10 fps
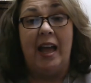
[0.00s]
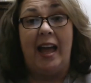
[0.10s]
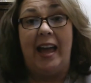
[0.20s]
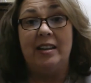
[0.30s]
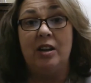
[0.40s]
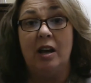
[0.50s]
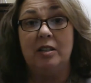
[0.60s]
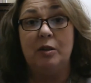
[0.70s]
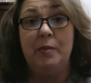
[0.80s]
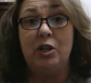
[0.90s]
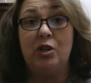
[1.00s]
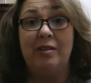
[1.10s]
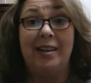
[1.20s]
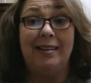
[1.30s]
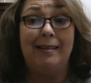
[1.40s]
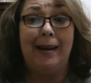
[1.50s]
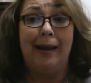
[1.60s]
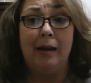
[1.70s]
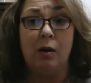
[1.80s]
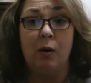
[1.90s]
And not to mention that
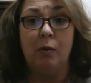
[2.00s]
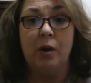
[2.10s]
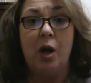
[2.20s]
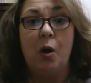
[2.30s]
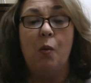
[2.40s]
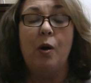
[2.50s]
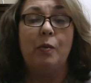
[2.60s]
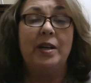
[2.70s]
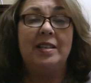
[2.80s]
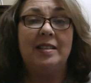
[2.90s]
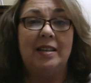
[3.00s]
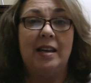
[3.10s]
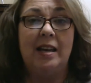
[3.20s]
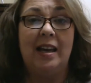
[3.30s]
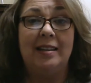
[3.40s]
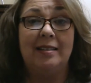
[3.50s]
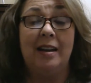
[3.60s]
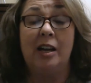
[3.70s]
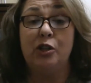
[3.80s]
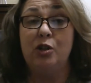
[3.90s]
now what we see is
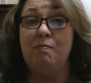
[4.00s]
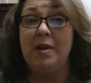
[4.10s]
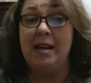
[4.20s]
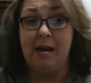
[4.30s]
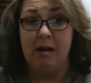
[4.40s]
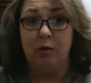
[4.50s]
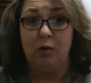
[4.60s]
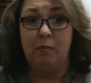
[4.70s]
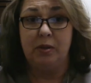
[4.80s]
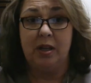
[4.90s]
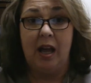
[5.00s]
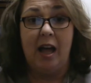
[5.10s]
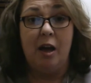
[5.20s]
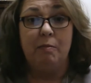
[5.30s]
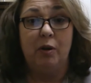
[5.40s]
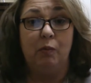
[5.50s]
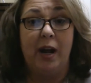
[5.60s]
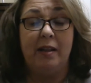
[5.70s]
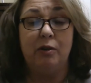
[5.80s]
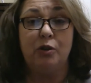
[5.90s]
not too many homes, but
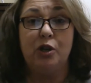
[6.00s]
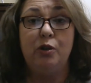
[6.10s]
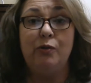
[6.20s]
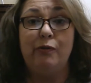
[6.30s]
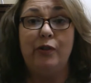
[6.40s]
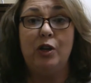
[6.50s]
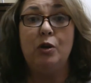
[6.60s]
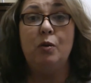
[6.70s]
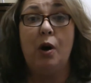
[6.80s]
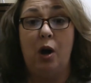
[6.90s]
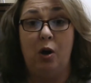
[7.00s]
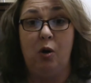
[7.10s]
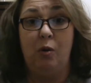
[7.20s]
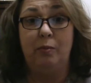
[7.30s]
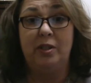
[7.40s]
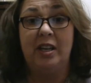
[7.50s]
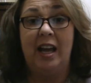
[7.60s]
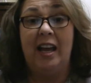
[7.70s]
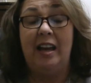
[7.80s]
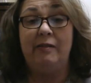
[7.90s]
rather too few homes
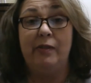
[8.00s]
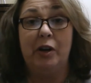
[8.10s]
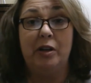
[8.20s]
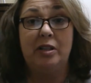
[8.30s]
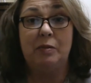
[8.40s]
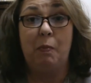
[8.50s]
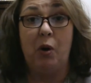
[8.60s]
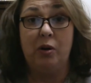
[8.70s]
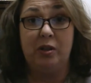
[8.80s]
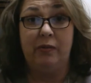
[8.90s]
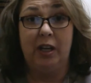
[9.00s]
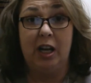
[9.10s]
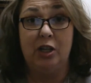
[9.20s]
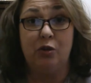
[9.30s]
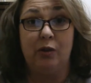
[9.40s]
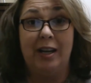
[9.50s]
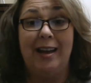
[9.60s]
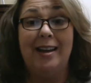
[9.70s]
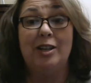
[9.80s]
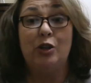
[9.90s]
in various parts of the
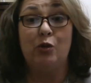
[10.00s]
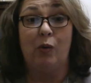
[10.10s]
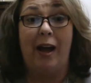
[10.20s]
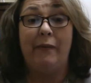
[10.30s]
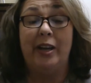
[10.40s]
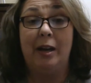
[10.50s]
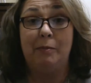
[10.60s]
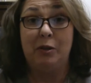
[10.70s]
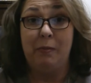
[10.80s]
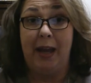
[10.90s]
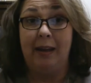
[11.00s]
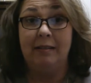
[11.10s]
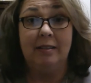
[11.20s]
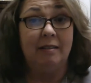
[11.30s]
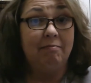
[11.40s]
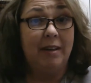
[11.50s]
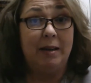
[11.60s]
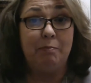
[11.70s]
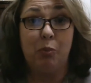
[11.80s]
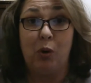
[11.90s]
country, driving up demand
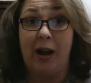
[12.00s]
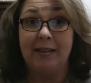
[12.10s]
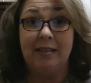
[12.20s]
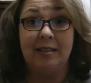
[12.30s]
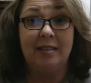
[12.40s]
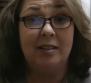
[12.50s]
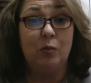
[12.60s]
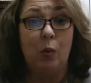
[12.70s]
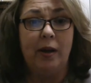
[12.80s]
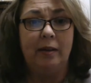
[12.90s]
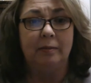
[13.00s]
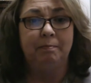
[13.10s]
and prices as well.